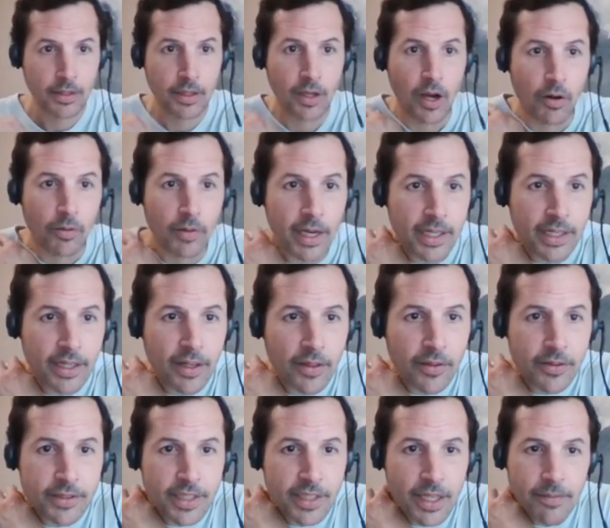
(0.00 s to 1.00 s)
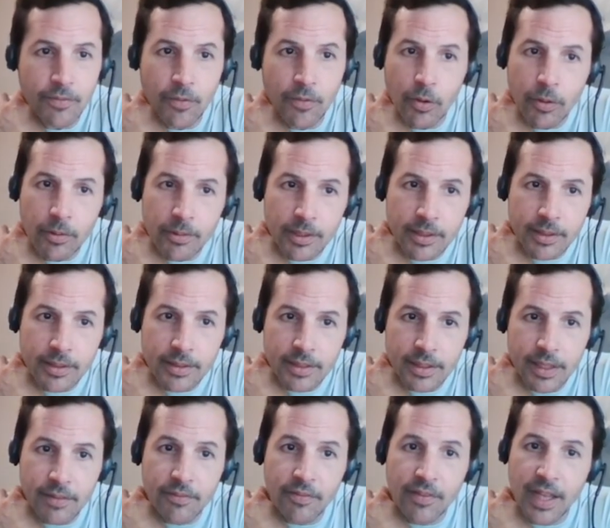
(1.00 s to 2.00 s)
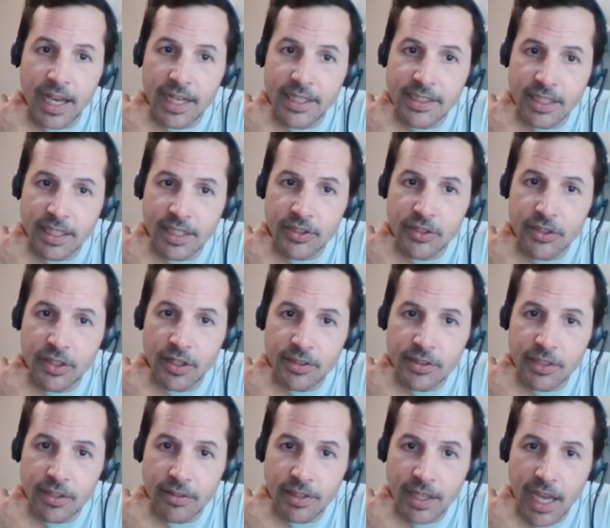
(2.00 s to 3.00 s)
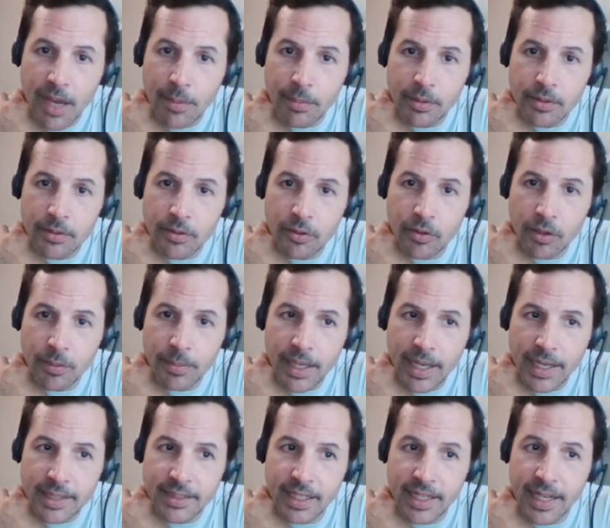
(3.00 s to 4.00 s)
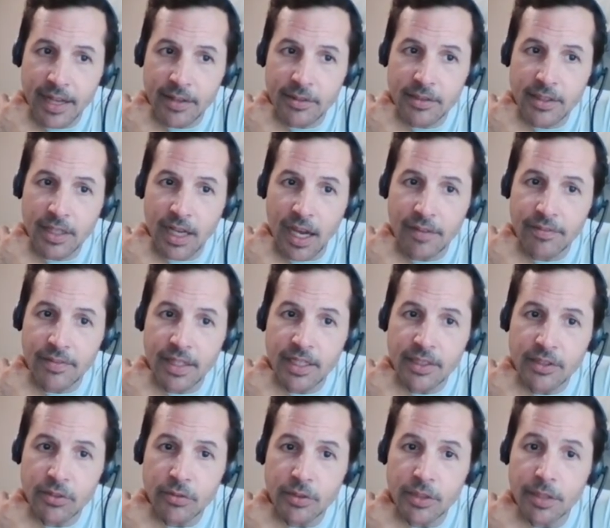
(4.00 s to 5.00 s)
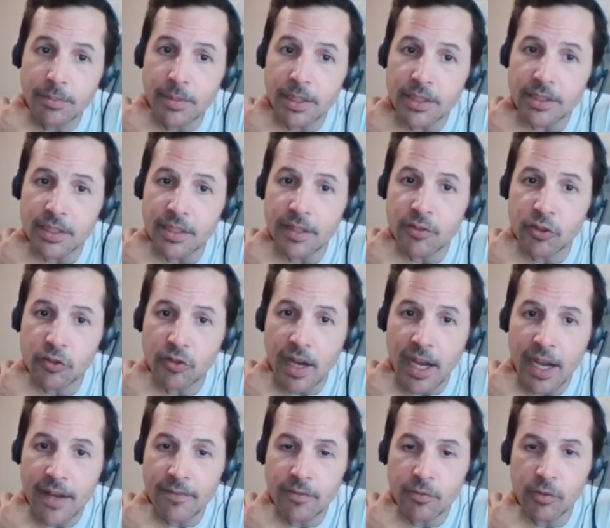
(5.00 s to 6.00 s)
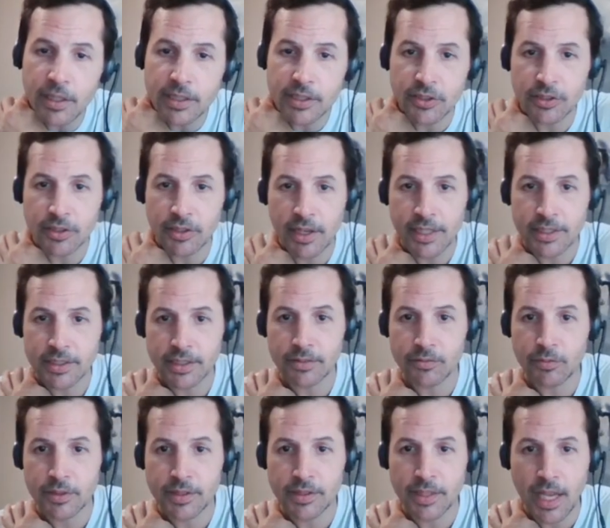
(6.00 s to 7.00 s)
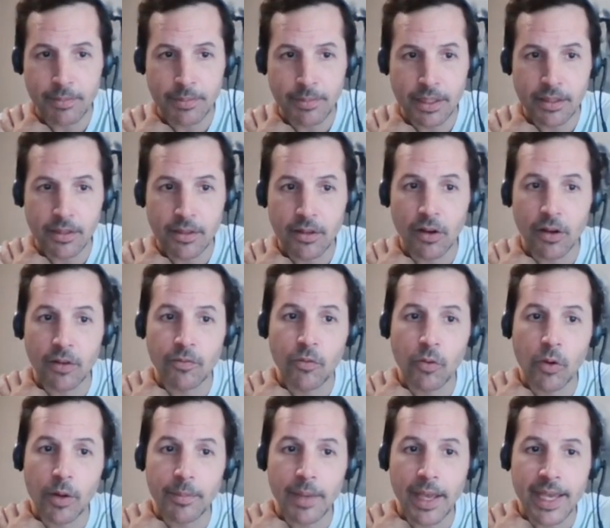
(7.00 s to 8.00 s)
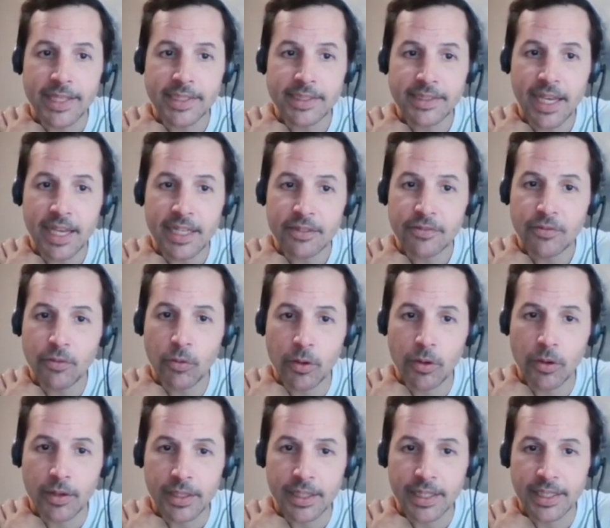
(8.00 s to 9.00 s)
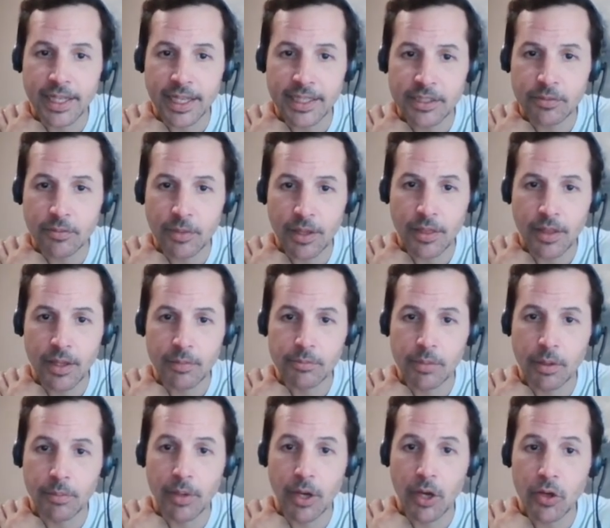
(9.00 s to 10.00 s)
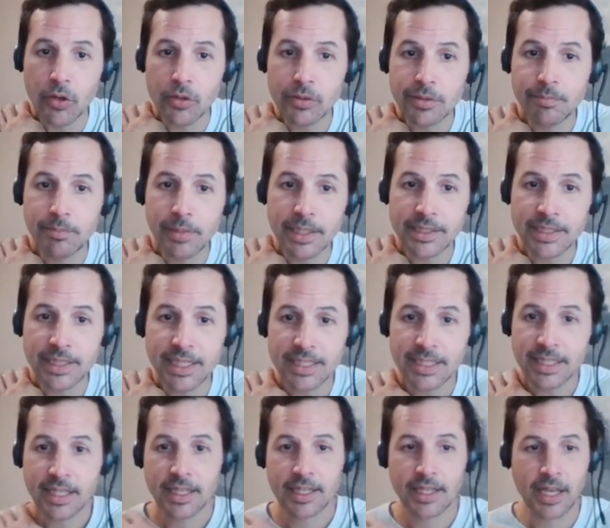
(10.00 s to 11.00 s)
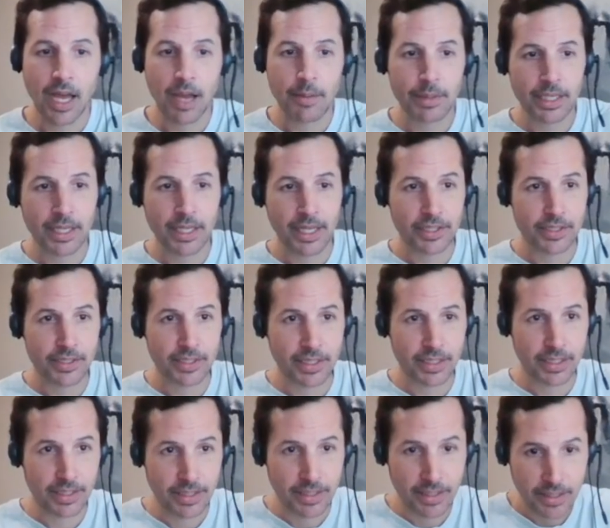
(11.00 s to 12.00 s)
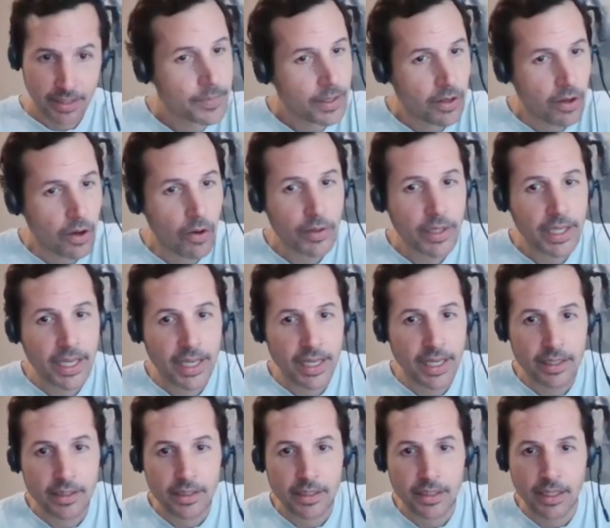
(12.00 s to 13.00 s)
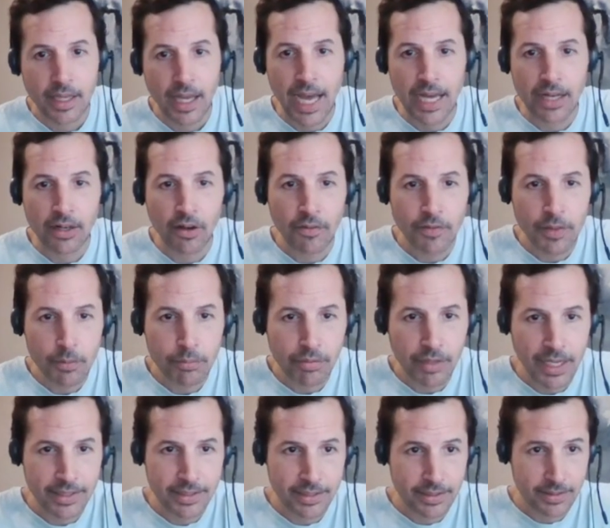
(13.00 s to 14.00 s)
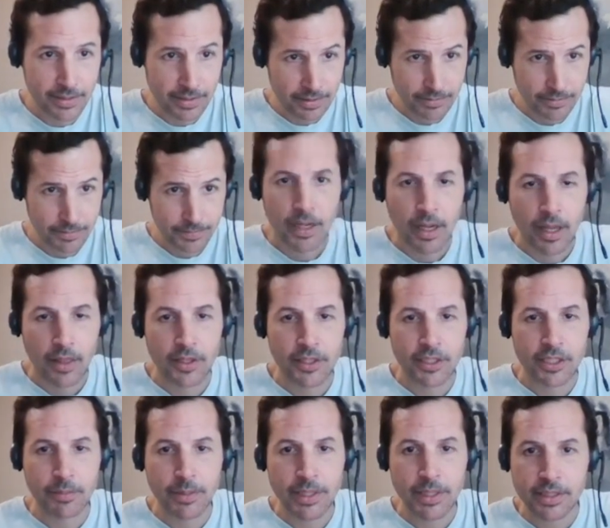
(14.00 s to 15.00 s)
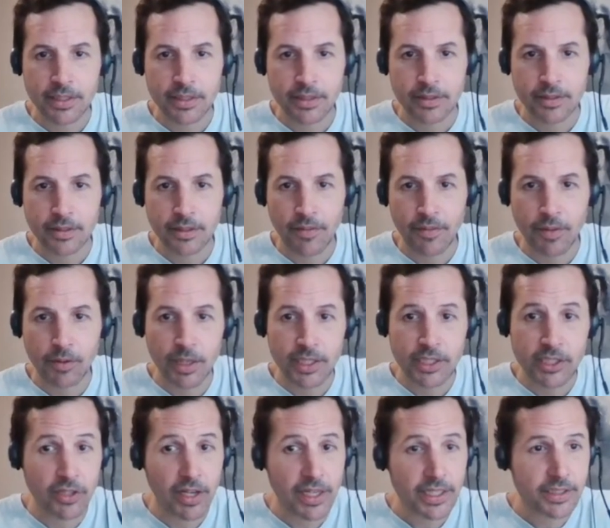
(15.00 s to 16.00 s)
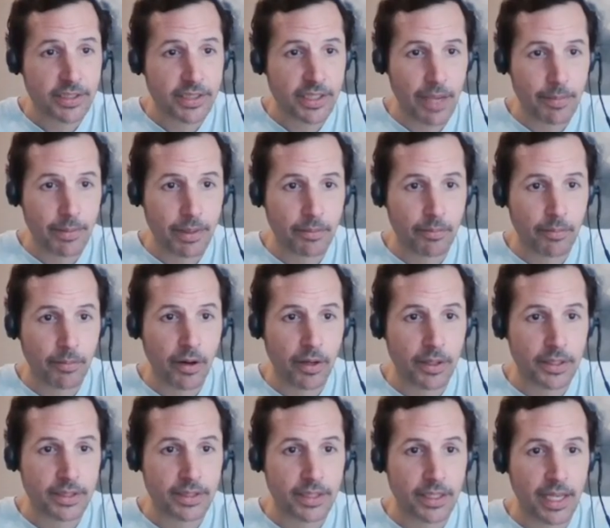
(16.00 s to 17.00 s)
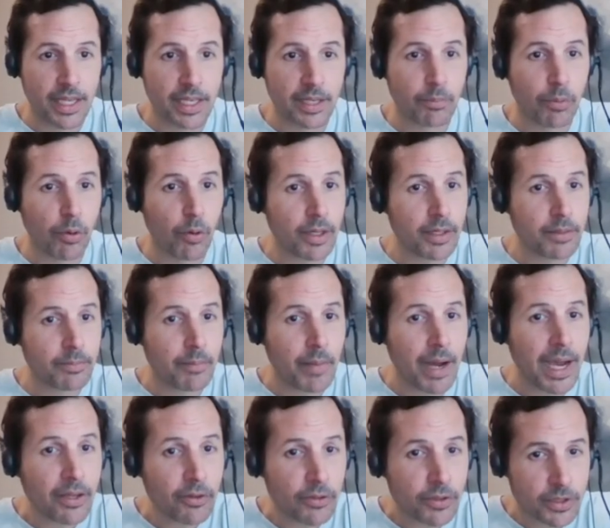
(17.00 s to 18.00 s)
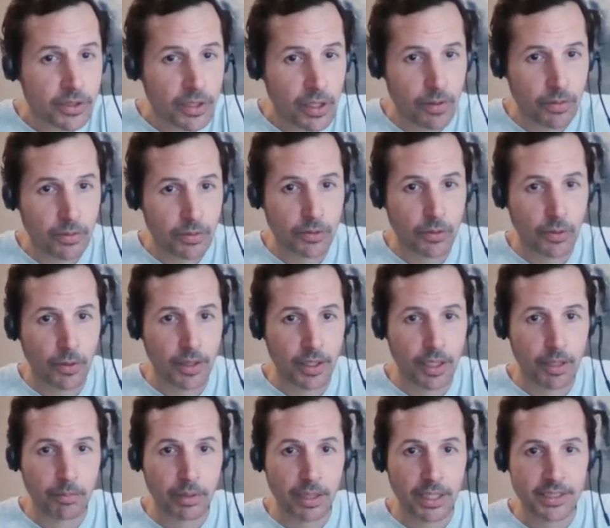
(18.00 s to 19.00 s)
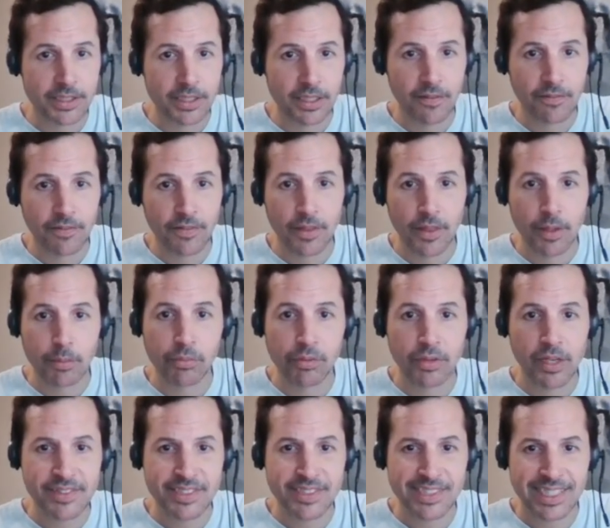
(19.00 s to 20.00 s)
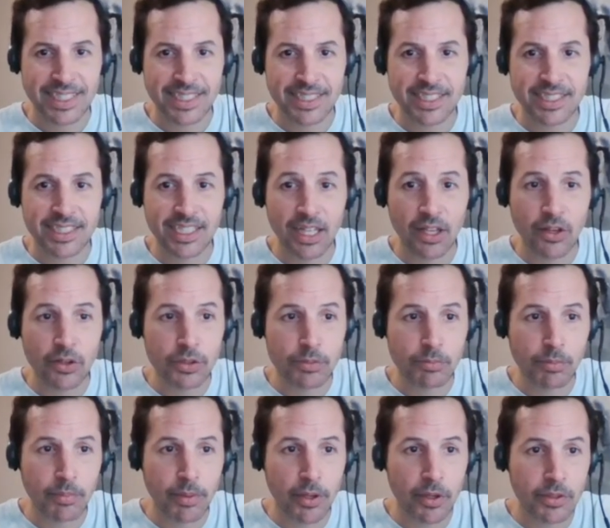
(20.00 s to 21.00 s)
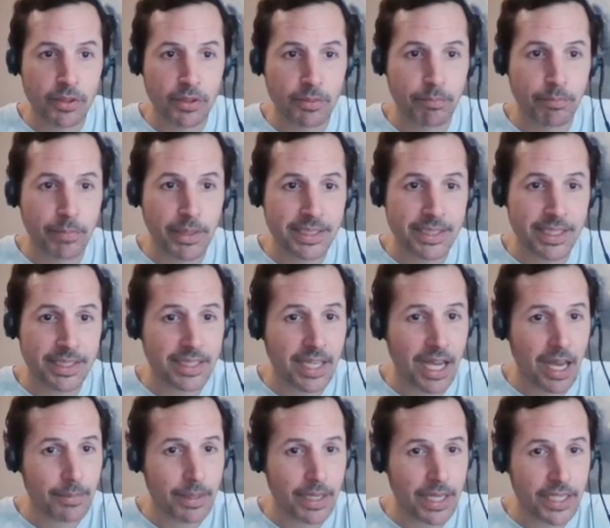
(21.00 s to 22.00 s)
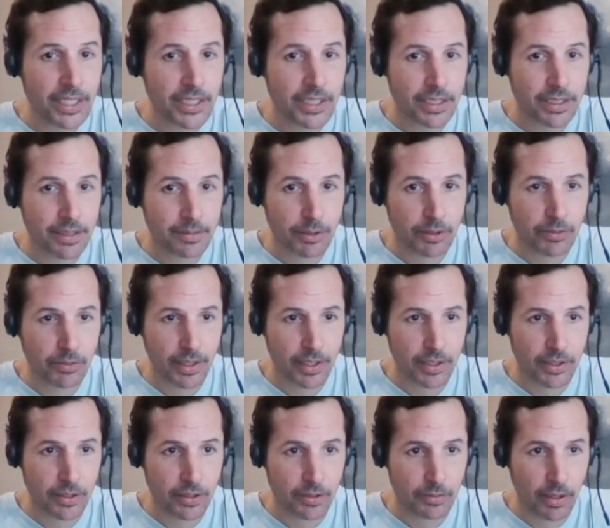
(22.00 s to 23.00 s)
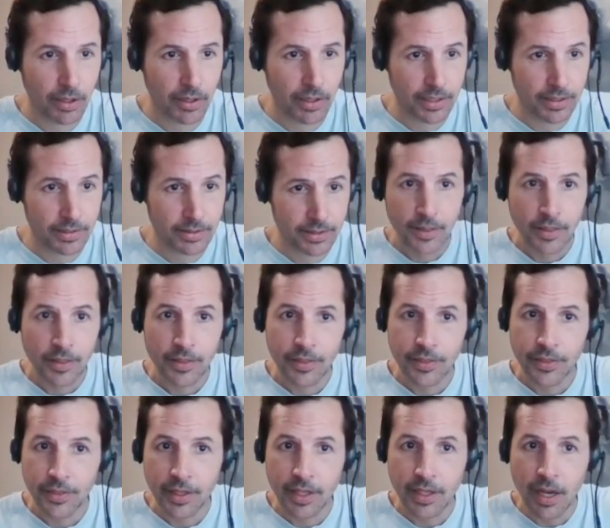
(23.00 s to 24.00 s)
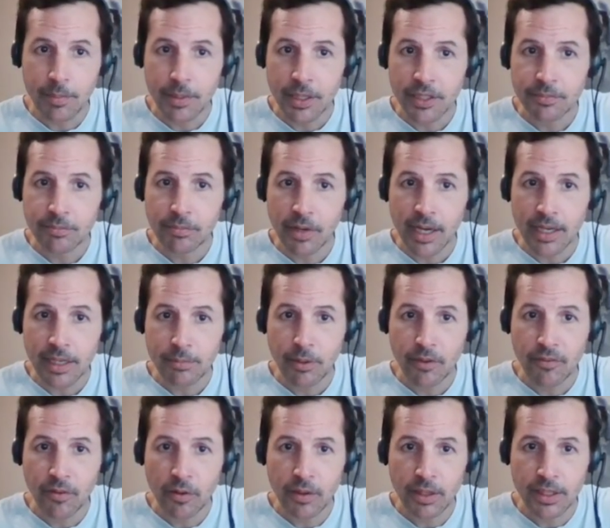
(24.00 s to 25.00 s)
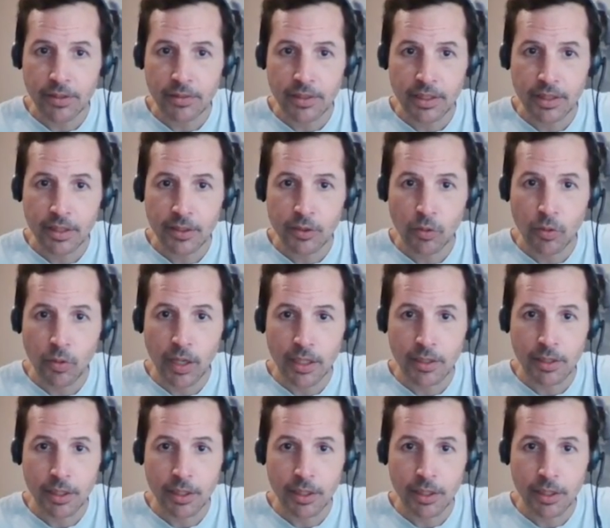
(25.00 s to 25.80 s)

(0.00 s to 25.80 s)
All right, another step forward. Inflection and Churchill Capital Corp X announced confidential submission of draft registration statement on Form S-4 in connection with proposed business combination. Oh yeah, hot off the presses. The submission of the registration statement marks an important milestone toward the completion of the previously disclosed proposed business combination between the two parties. The company's product portfolio includes quantum